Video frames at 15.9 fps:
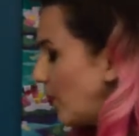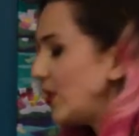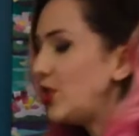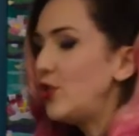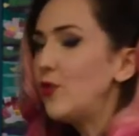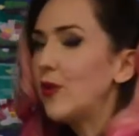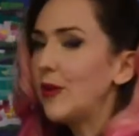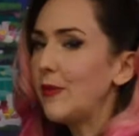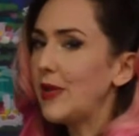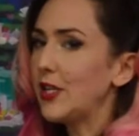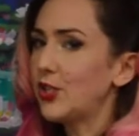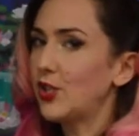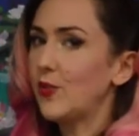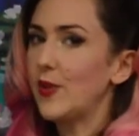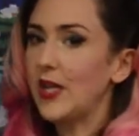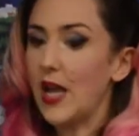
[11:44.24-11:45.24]
we do want to make
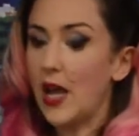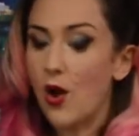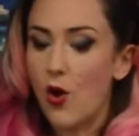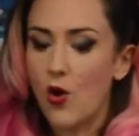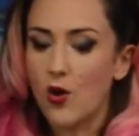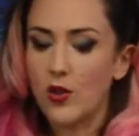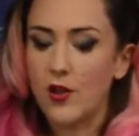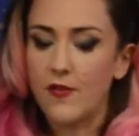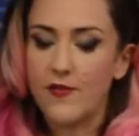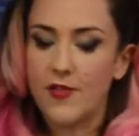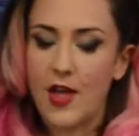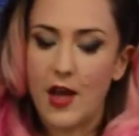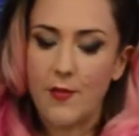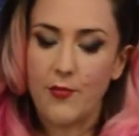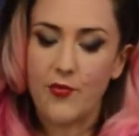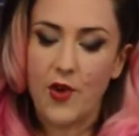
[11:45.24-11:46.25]
sure we get all of
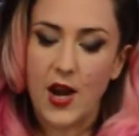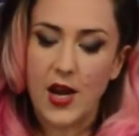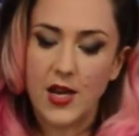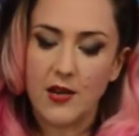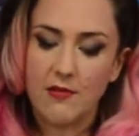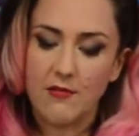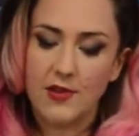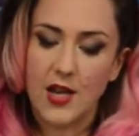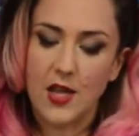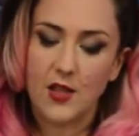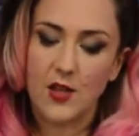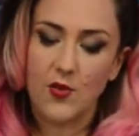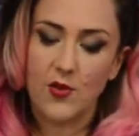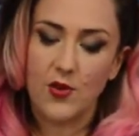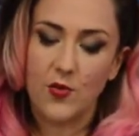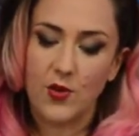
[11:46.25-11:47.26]
that bright
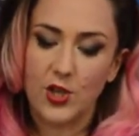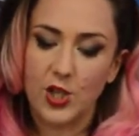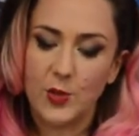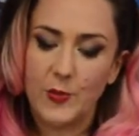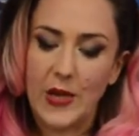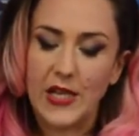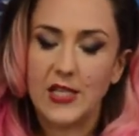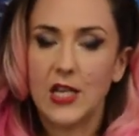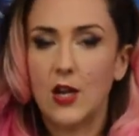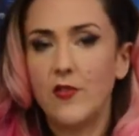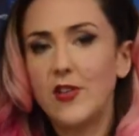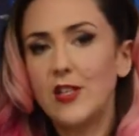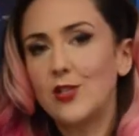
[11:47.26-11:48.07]
yellow and orange paint out of it.